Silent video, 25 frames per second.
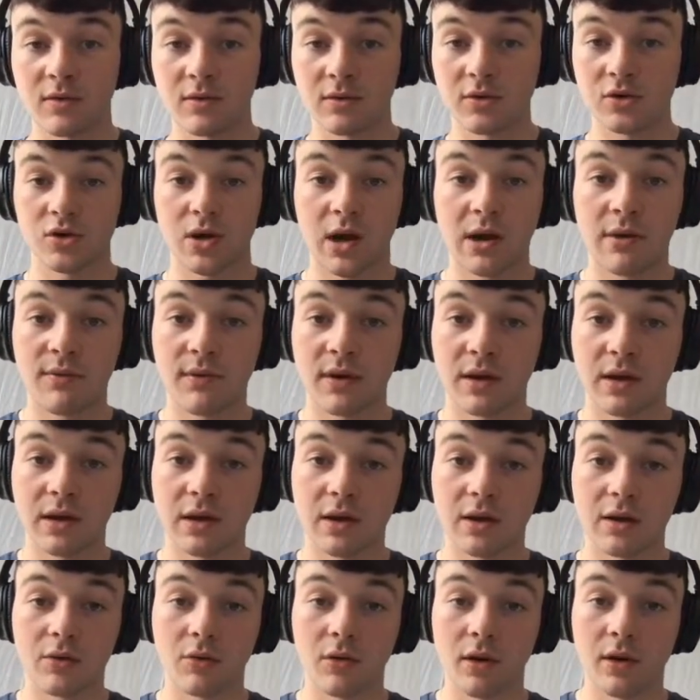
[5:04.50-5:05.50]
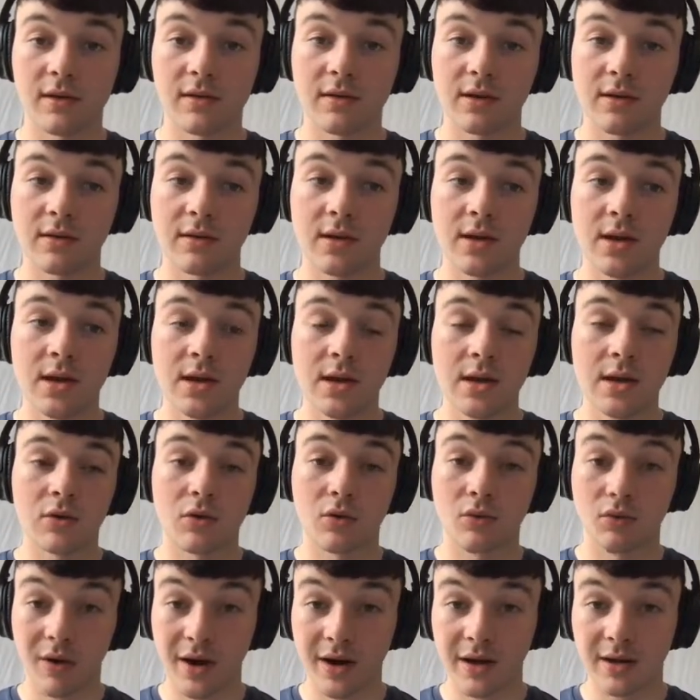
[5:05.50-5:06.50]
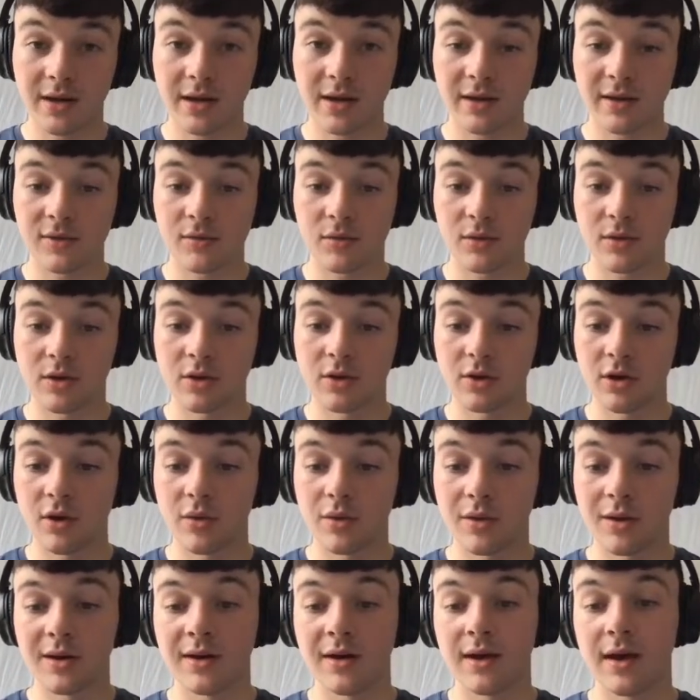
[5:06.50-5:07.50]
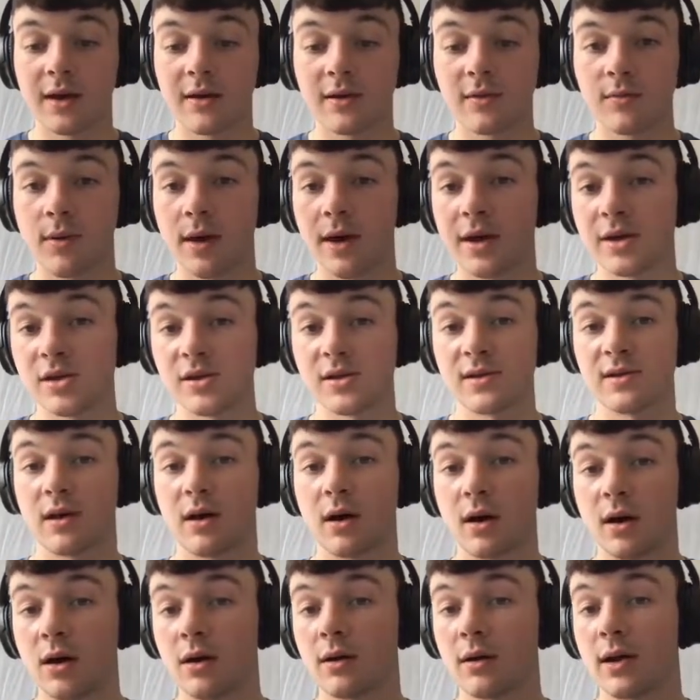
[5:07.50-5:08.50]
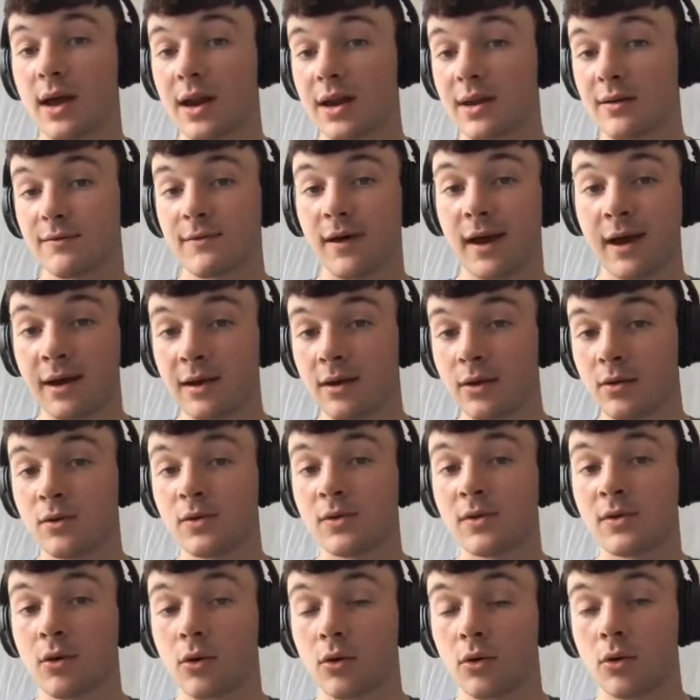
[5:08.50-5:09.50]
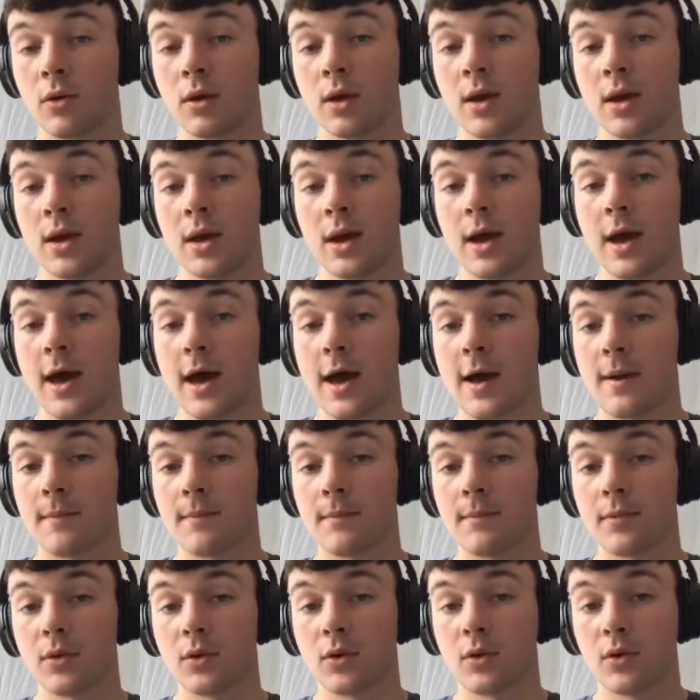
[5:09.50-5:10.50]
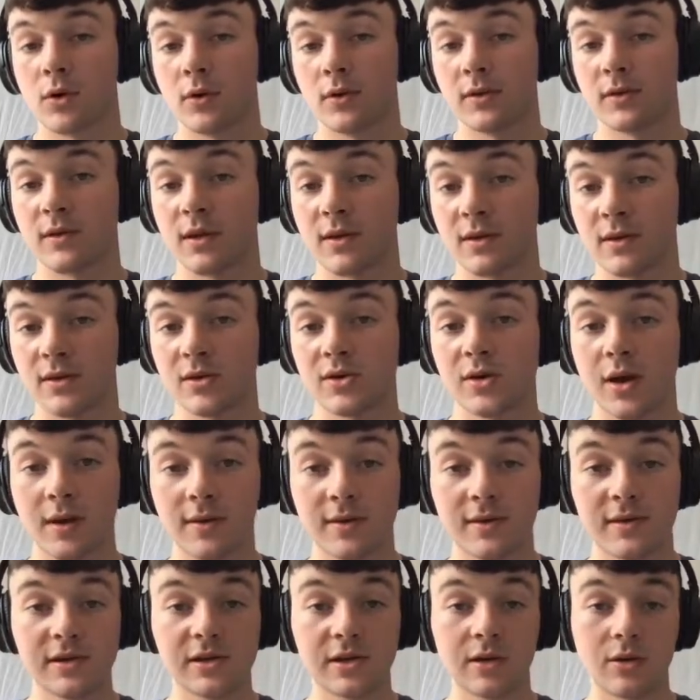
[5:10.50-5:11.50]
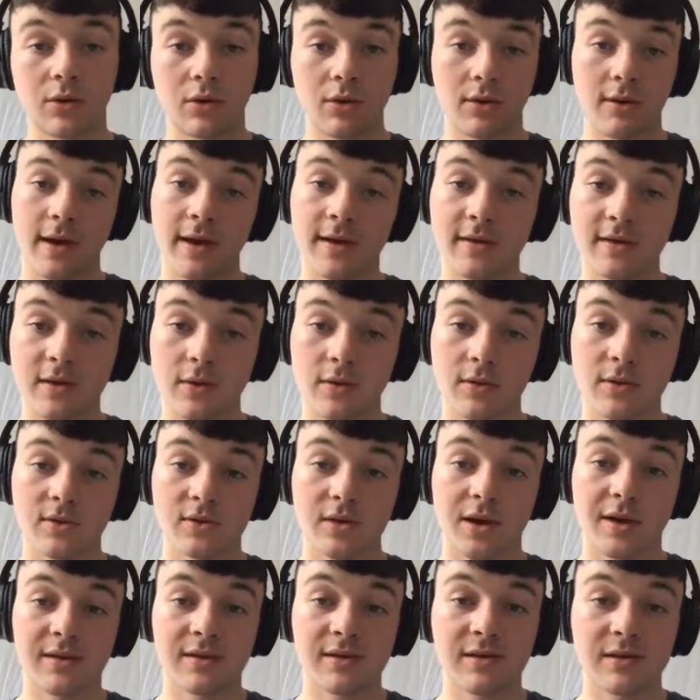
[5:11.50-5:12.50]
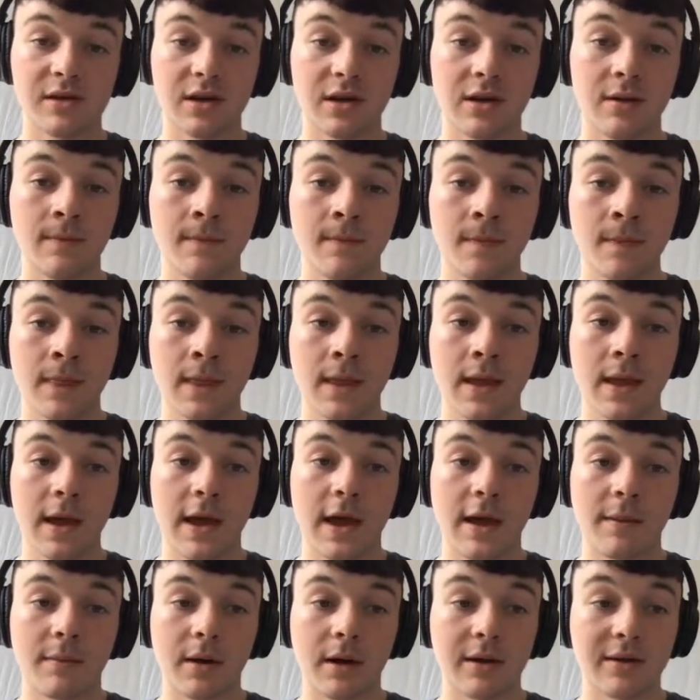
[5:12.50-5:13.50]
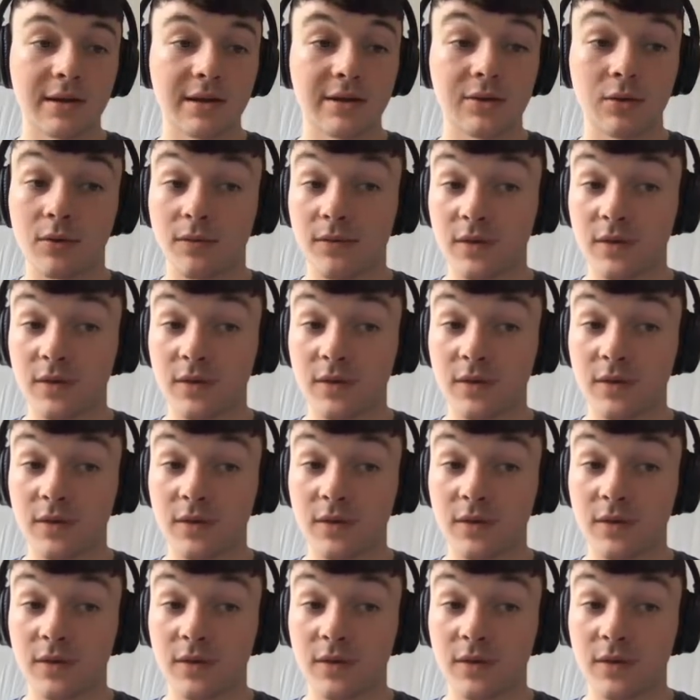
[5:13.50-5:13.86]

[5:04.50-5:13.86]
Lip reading: your traffic and increases your rankings when you no-index pages that aren't any value to your content strategy or your SEO strategy. I did do a